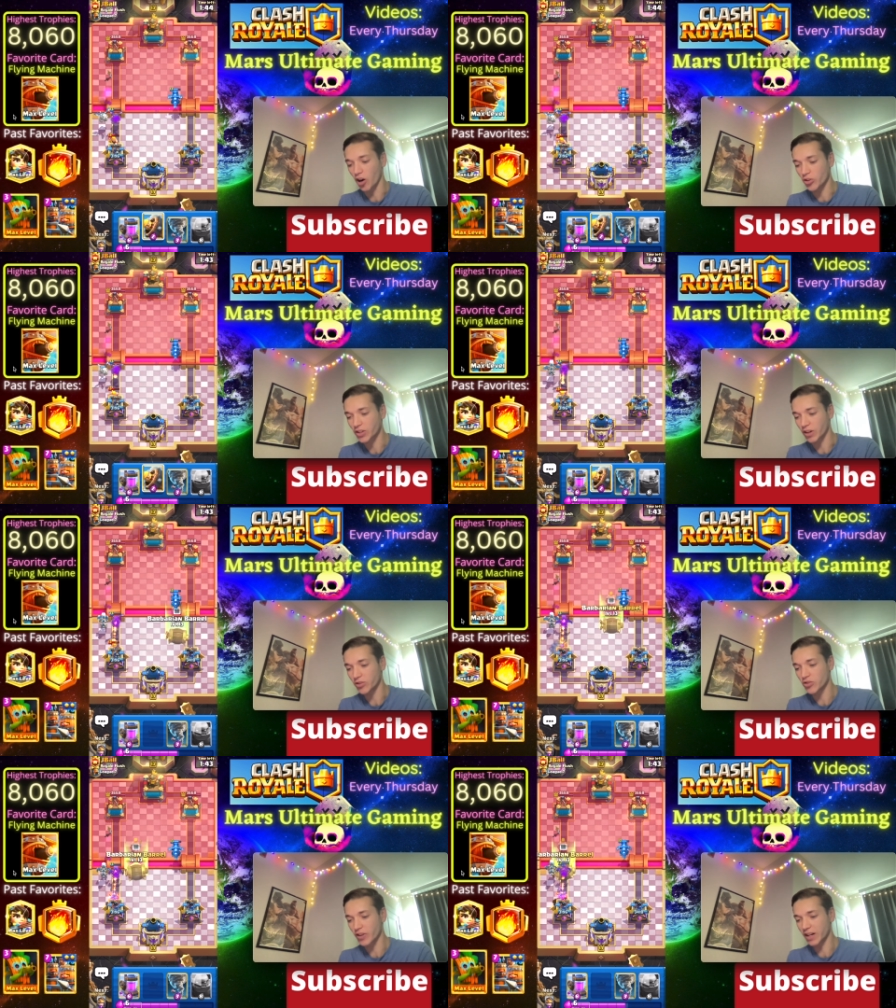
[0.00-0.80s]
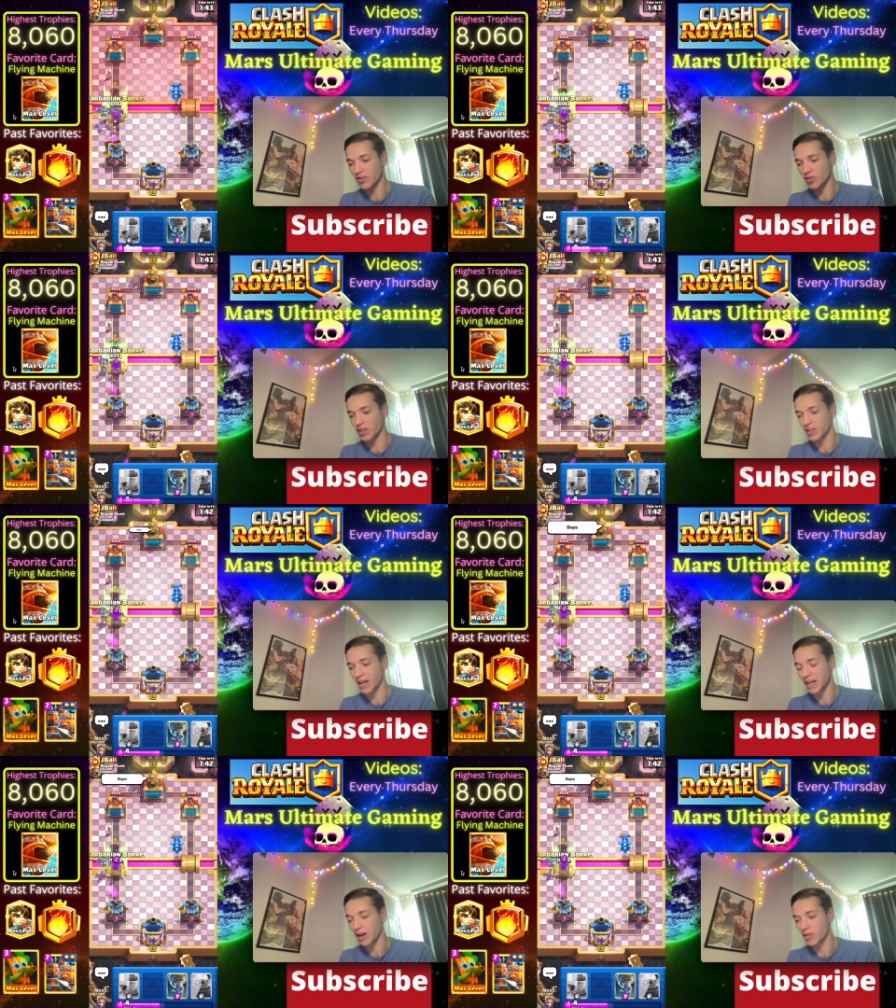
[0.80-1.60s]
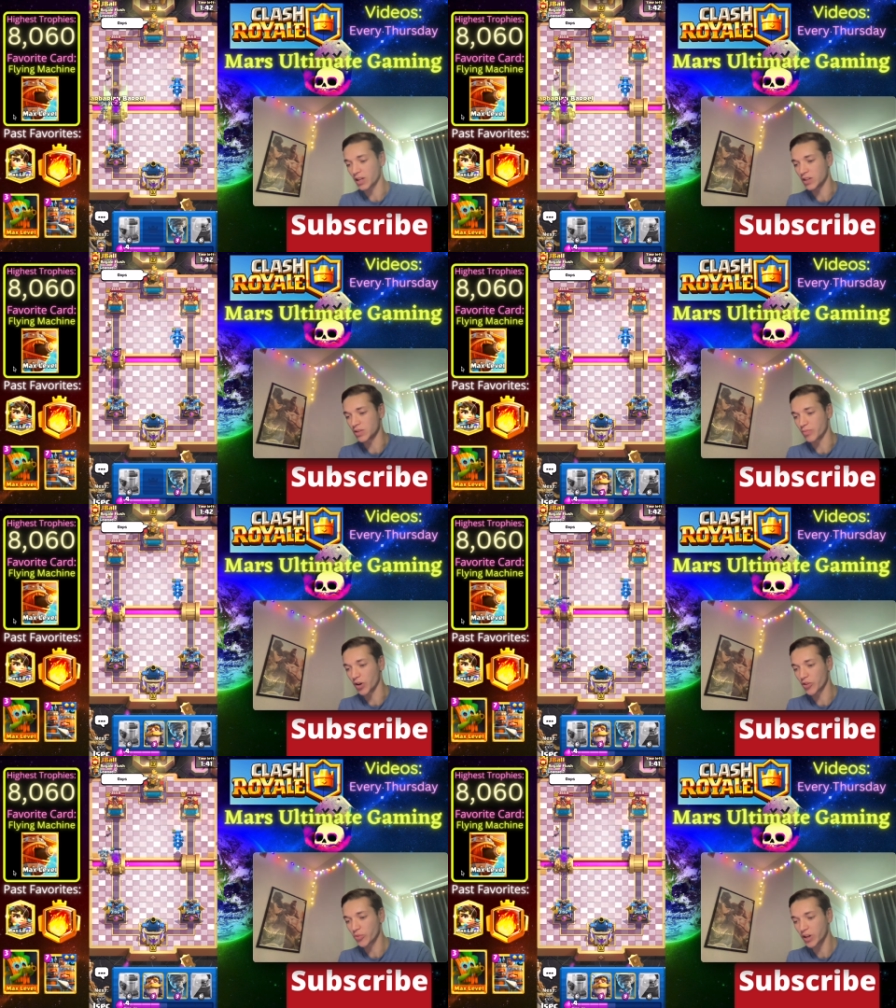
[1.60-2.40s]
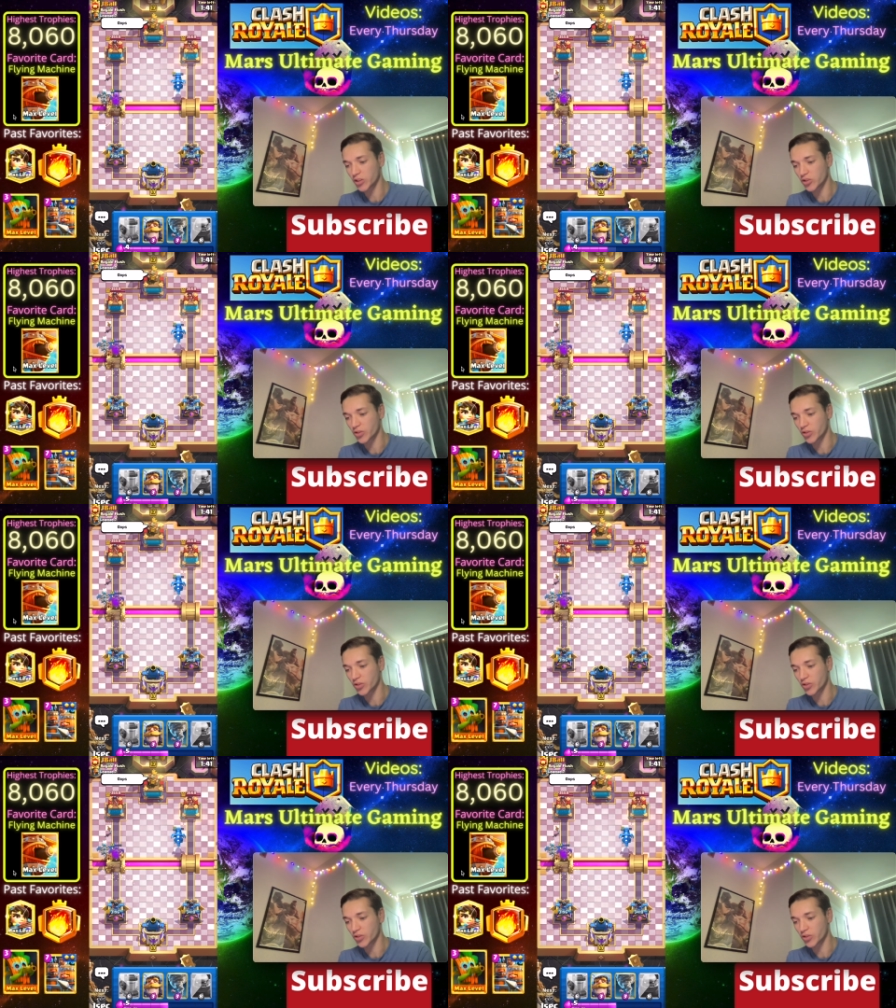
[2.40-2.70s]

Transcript: our Skeleton Dragons are going to take out his Mother Witch.